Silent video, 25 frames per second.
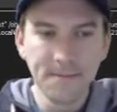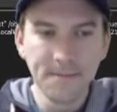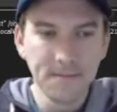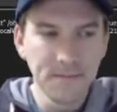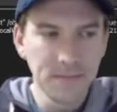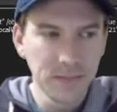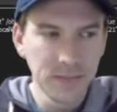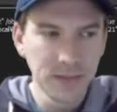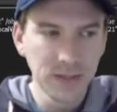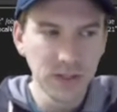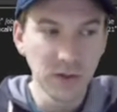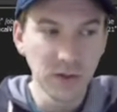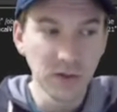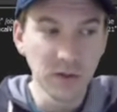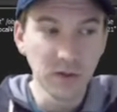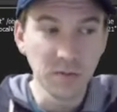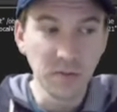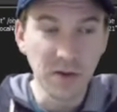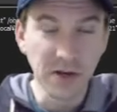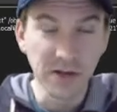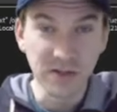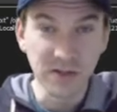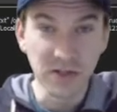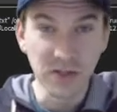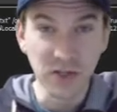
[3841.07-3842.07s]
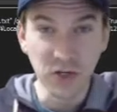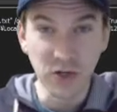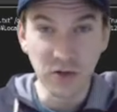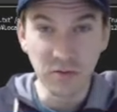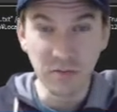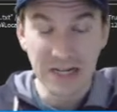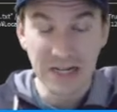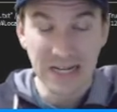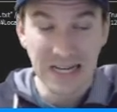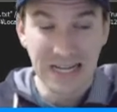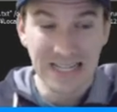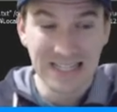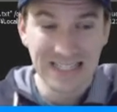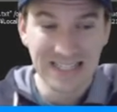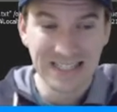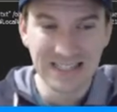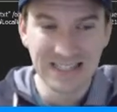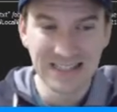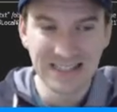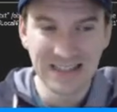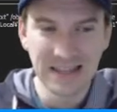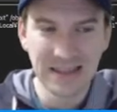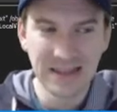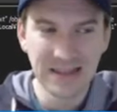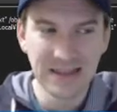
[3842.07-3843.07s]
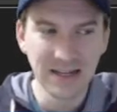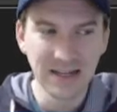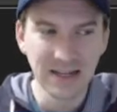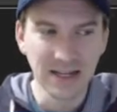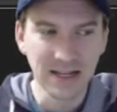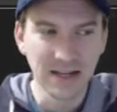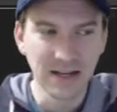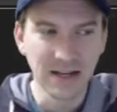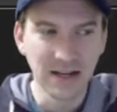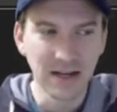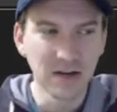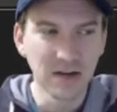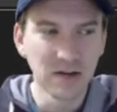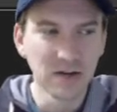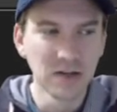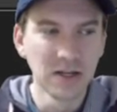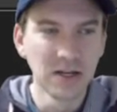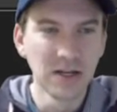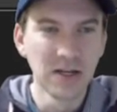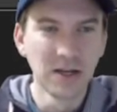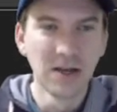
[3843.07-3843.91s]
So those mountains should be nice and thick now.